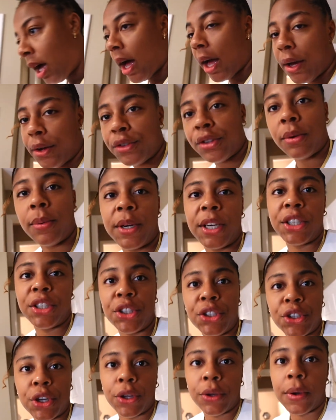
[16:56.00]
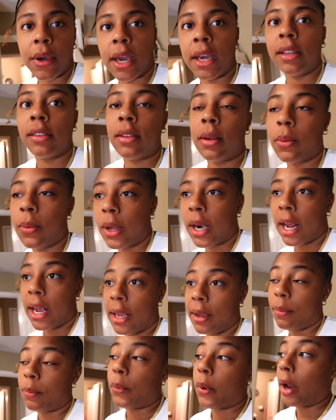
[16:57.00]
I also wanted to show you guys what I
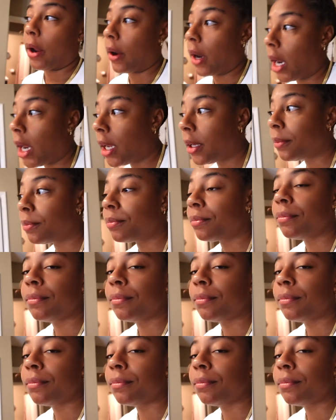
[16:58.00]
am wearing.